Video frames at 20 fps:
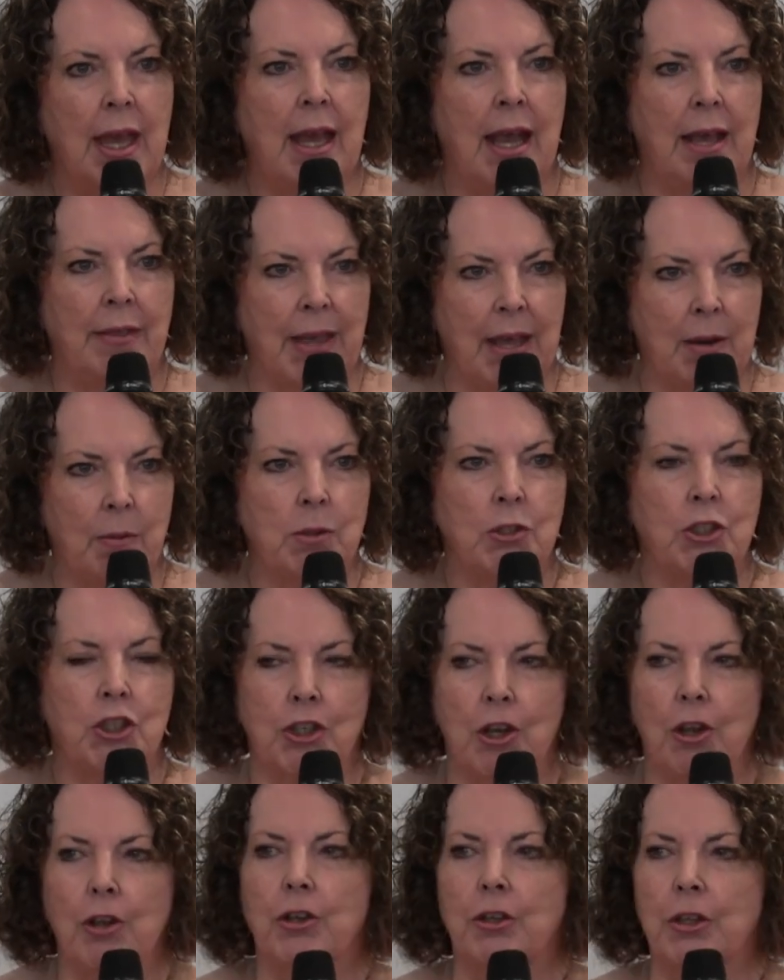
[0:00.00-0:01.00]
and they will
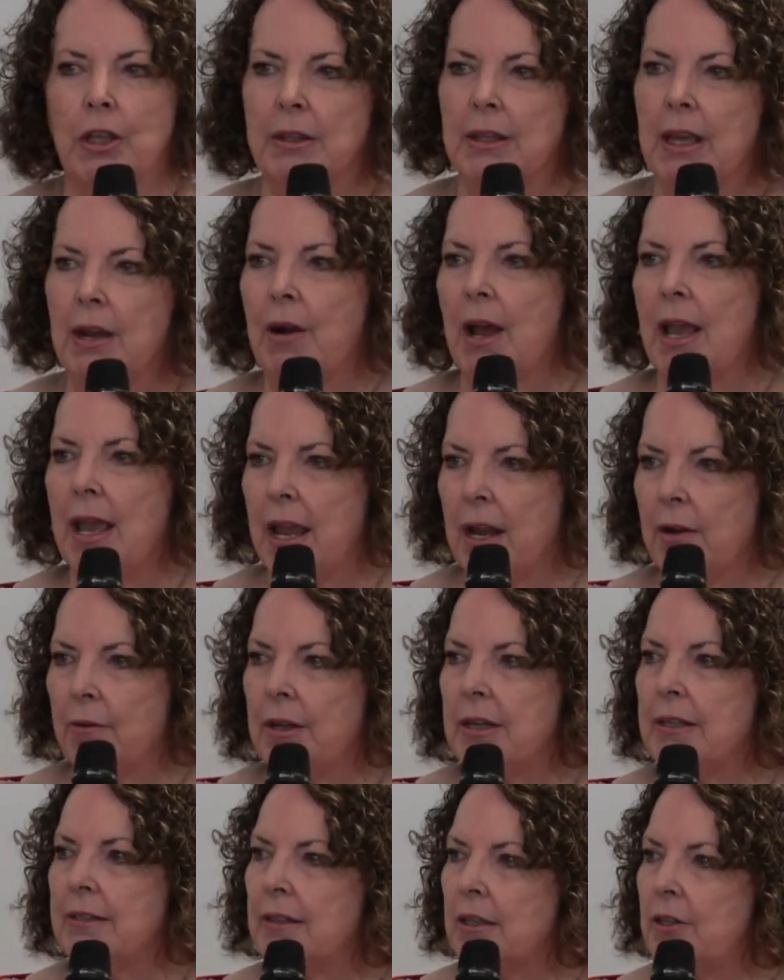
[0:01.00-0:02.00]
show you that there are
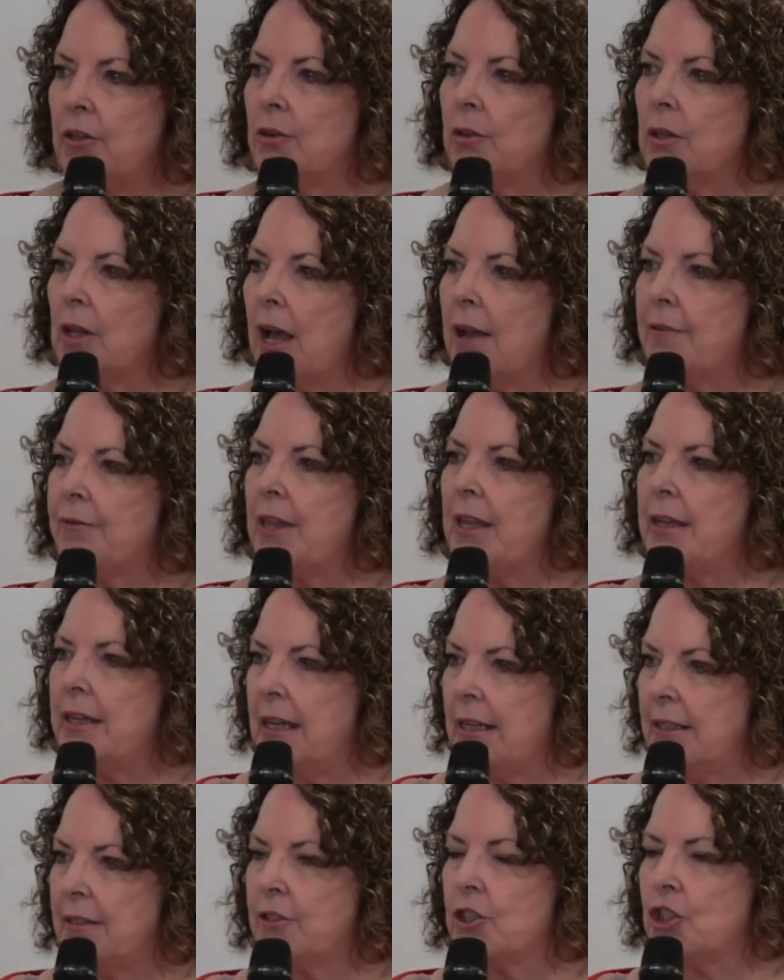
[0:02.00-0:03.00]
areas in your life that
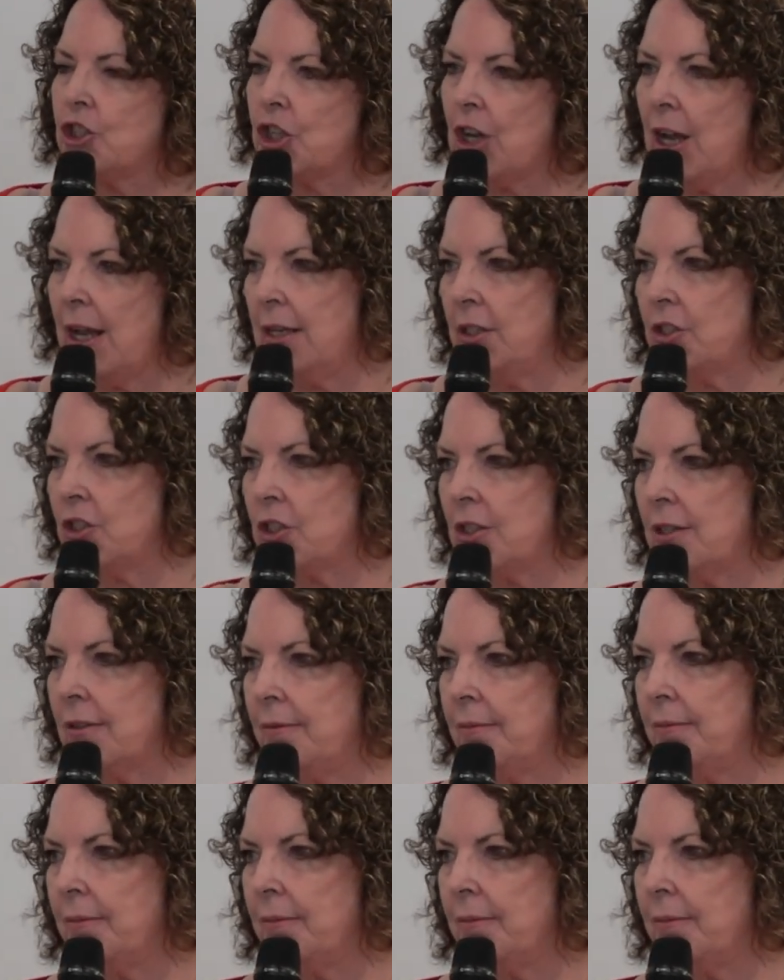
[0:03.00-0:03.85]
needs to change.